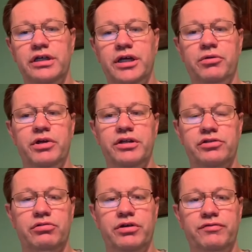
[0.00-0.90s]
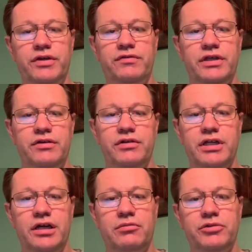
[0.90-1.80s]
and we're getting $12.50 every
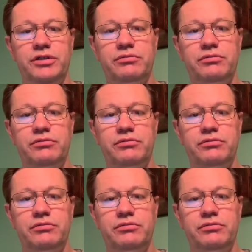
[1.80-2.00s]
time we